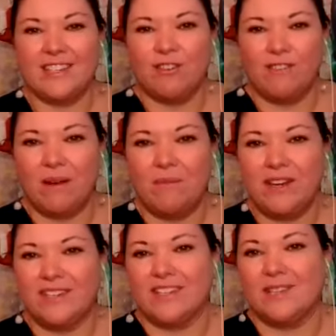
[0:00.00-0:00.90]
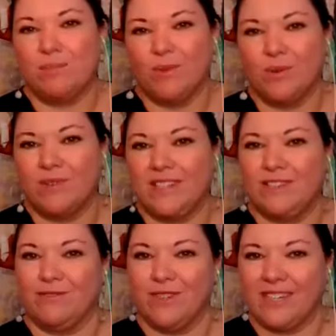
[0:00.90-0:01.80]
it's a great way to explore with
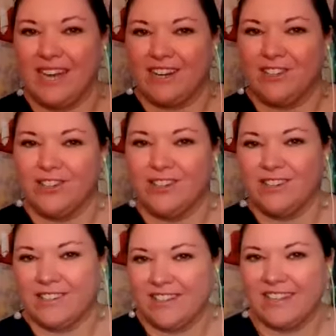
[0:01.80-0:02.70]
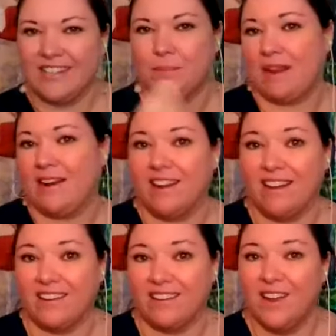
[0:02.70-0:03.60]
different textures, and then
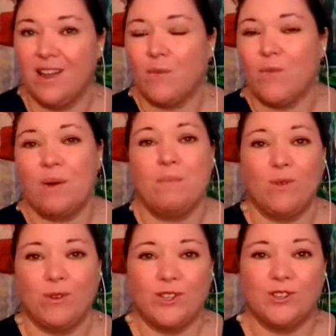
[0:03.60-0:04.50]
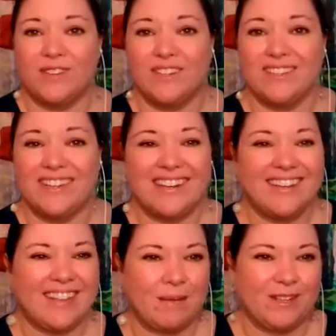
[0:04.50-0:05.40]
depending on what mood you're
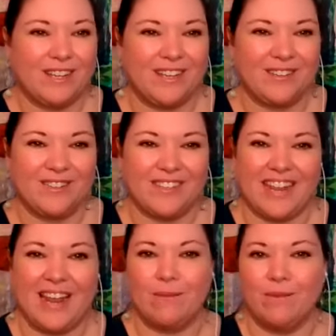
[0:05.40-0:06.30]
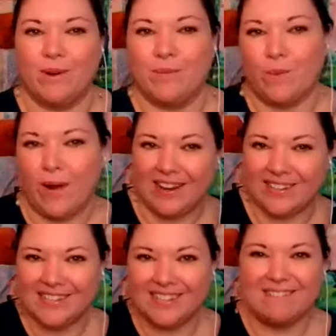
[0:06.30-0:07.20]
feeling that particular day, what
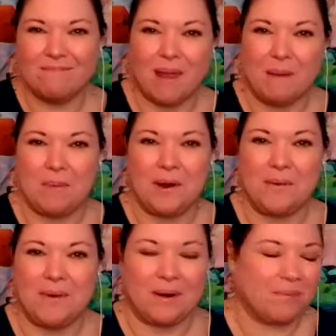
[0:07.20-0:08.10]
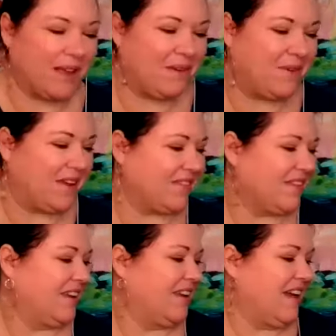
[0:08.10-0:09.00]
weight paper you want to play with,
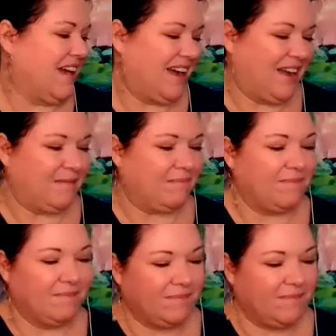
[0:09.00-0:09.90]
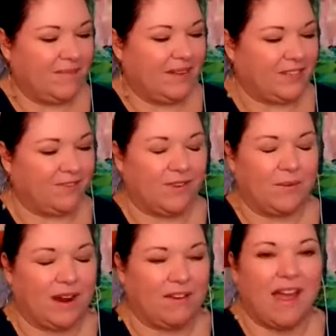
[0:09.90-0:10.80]
it's a
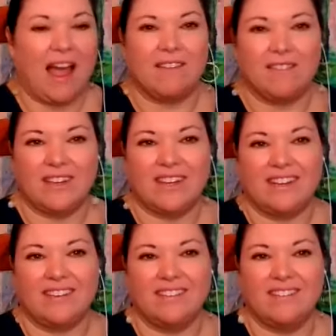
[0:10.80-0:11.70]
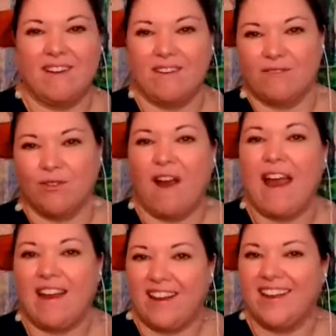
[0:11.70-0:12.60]
fun way of having a
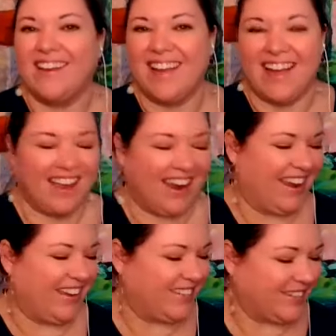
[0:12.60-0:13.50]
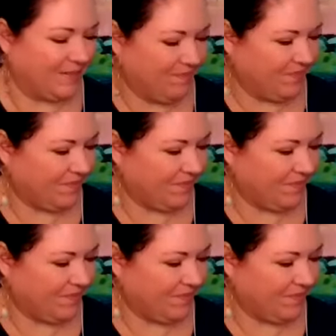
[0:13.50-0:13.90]
variety at hand.